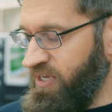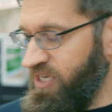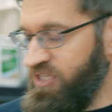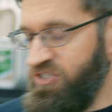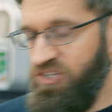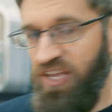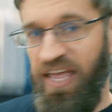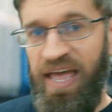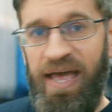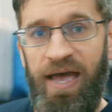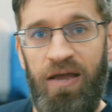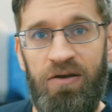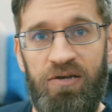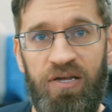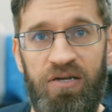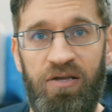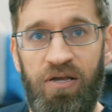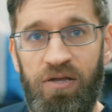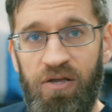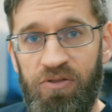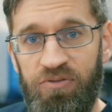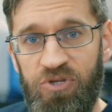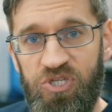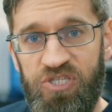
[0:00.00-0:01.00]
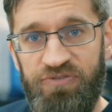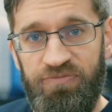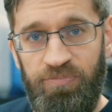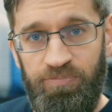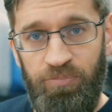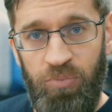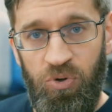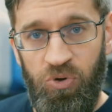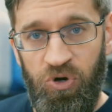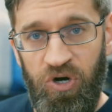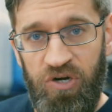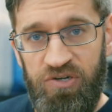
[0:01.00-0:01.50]
sanded this
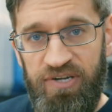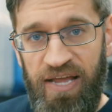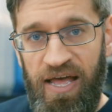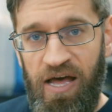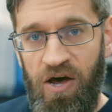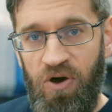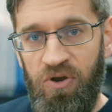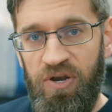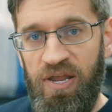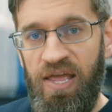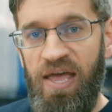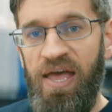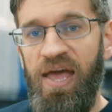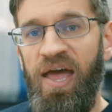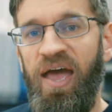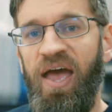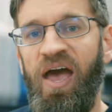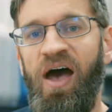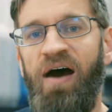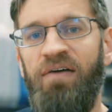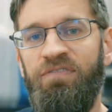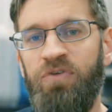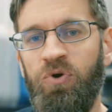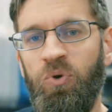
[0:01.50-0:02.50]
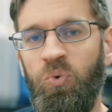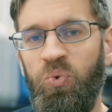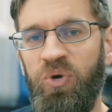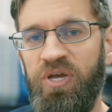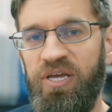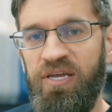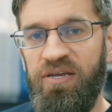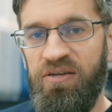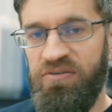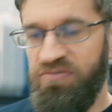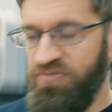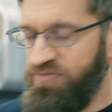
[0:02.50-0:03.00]
floor down, after
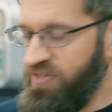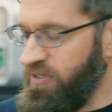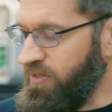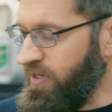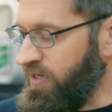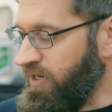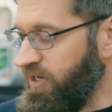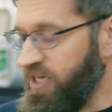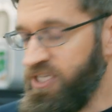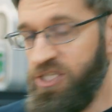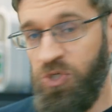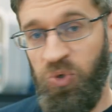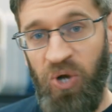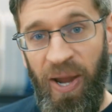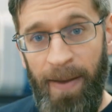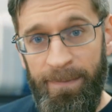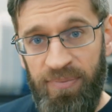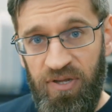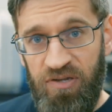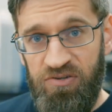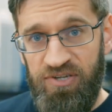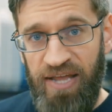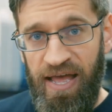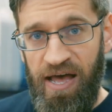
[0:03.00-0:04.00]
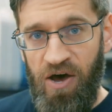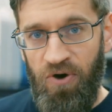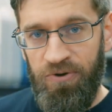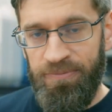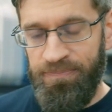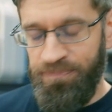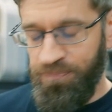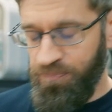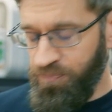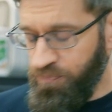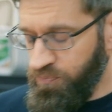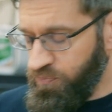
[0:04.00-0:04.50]
we've scraped it down,
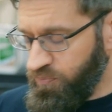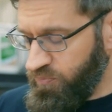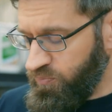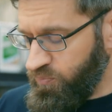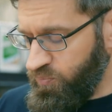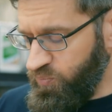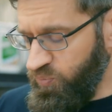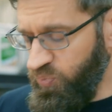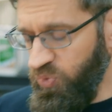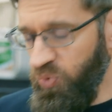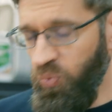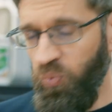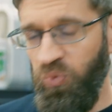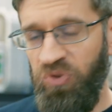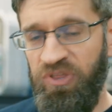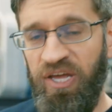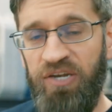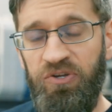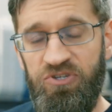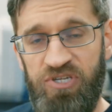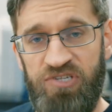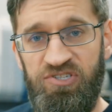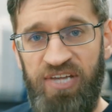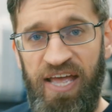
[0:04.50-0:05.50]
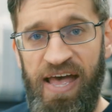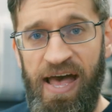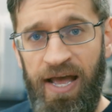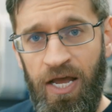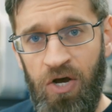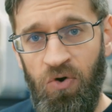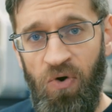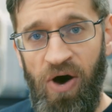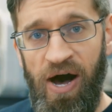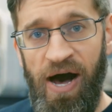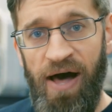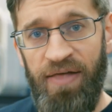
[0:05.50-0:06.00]
we then use a tack
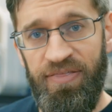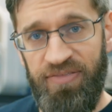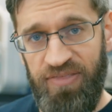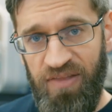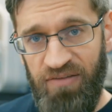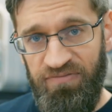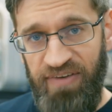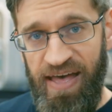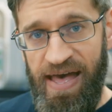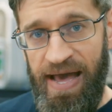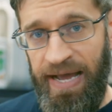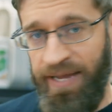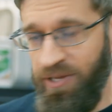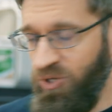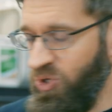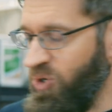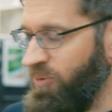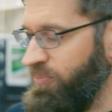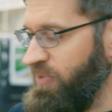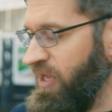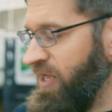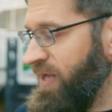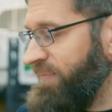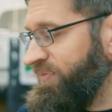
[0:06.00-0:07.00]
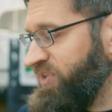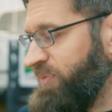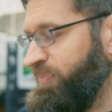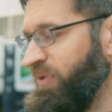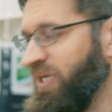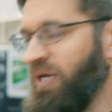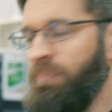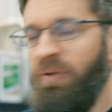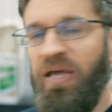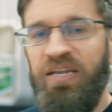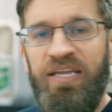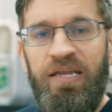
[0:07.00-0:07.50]
cloth and a vacuum, pick
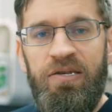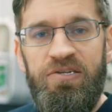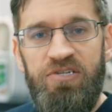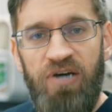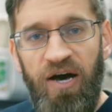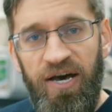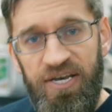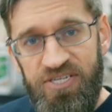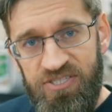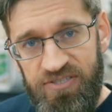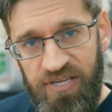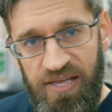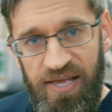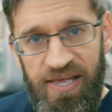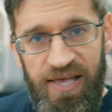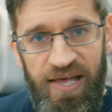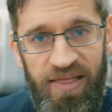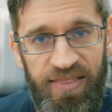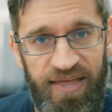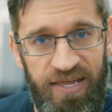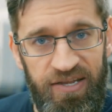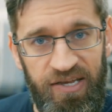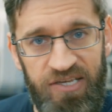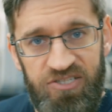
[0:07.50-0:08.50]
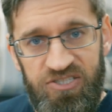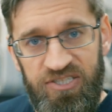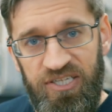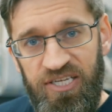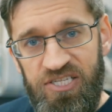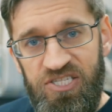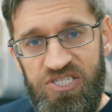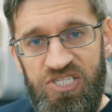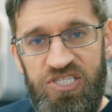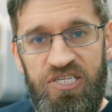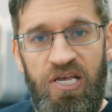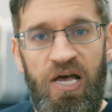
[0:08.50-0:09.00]
up any dust that
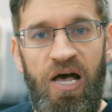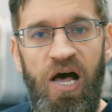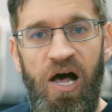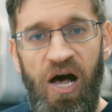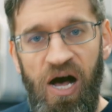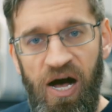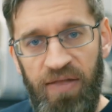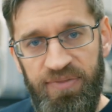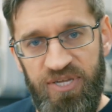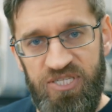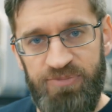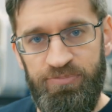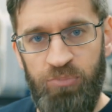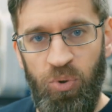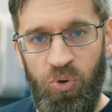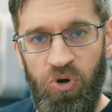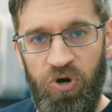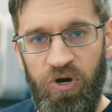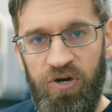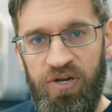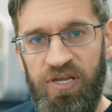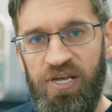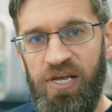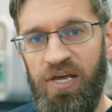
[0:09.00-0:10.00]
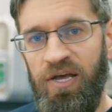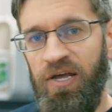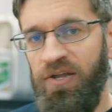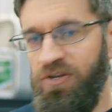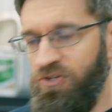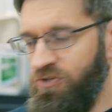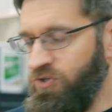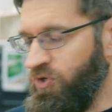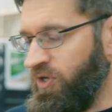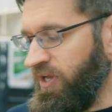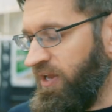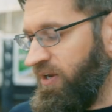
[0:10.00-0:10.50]
exists on this board
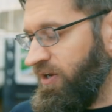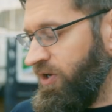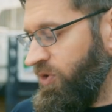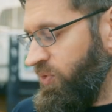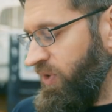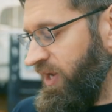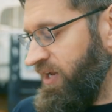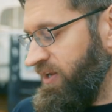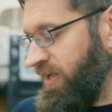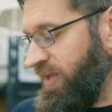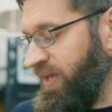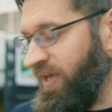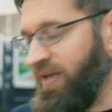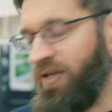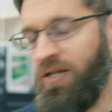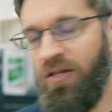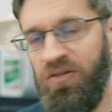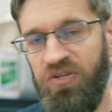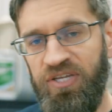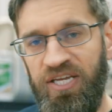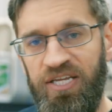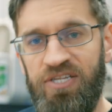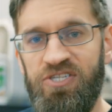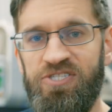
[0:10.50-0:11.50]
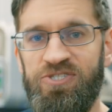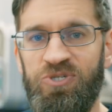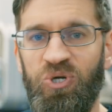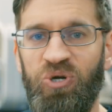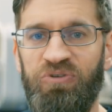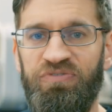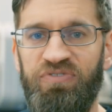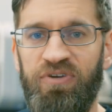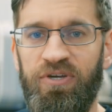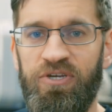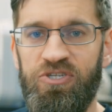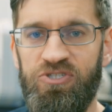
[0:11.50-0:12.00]
to kind of create a clean
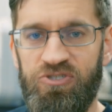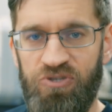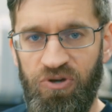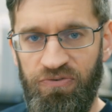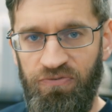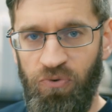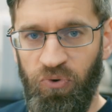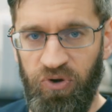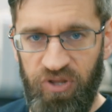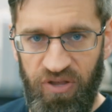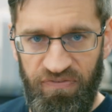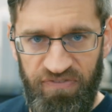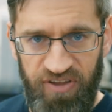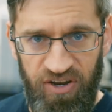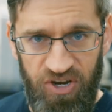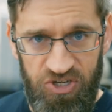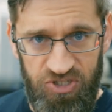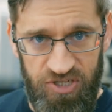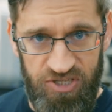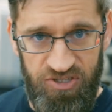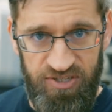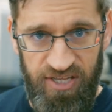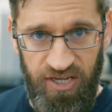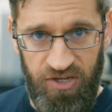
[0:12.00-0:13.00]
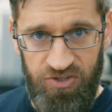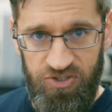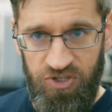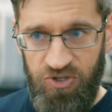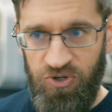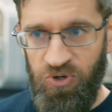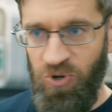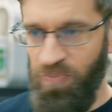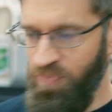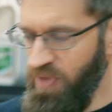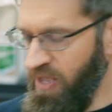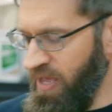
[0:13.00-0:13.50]
surface for the finish to stick
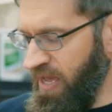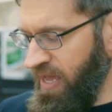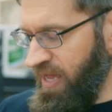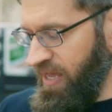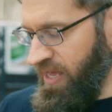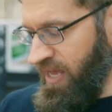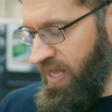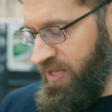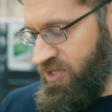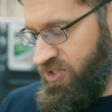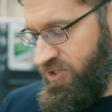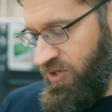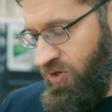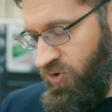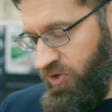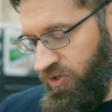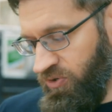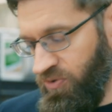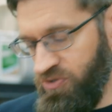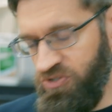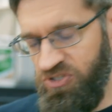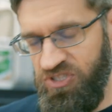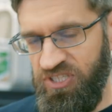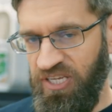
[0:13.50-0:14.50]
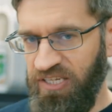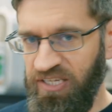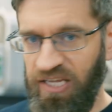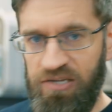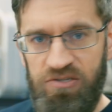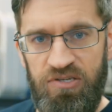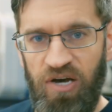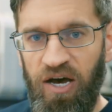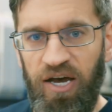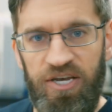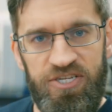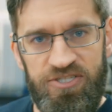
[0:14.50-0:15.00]
to. And so we don't see any
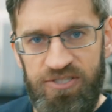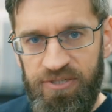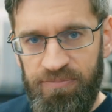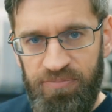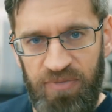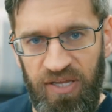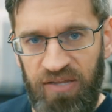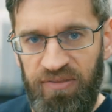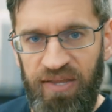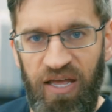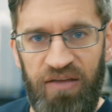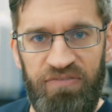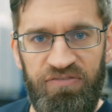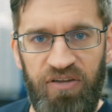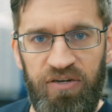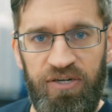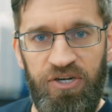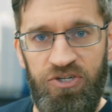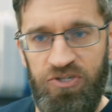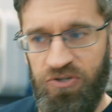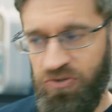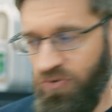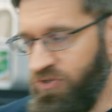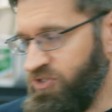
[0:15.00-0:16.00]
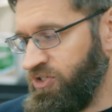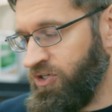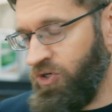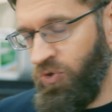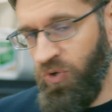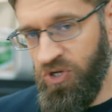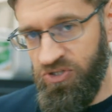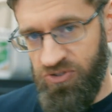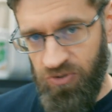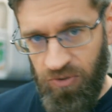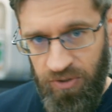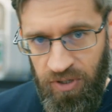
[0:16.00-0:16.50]
dust in that finish. So it's
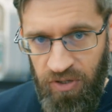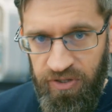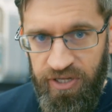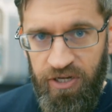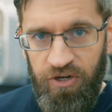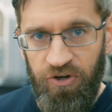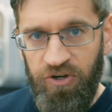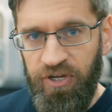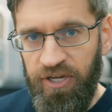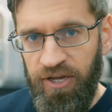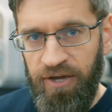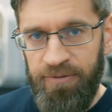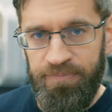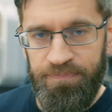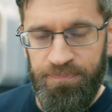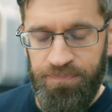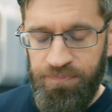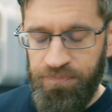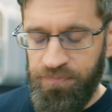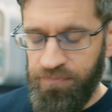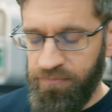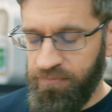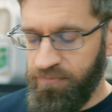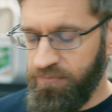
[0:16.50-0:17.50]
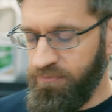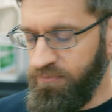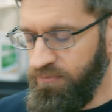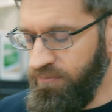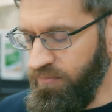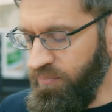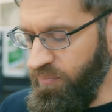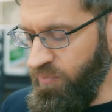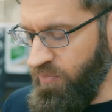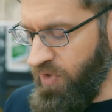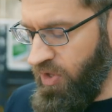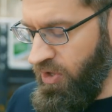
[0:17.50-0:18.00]
crystal clear again.
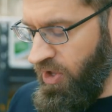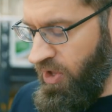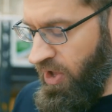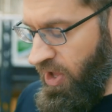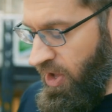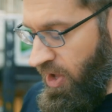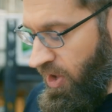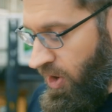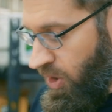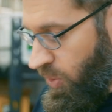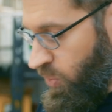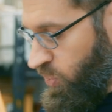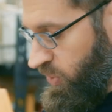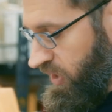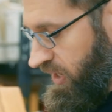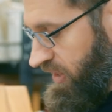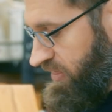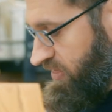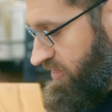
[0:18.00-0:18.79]
We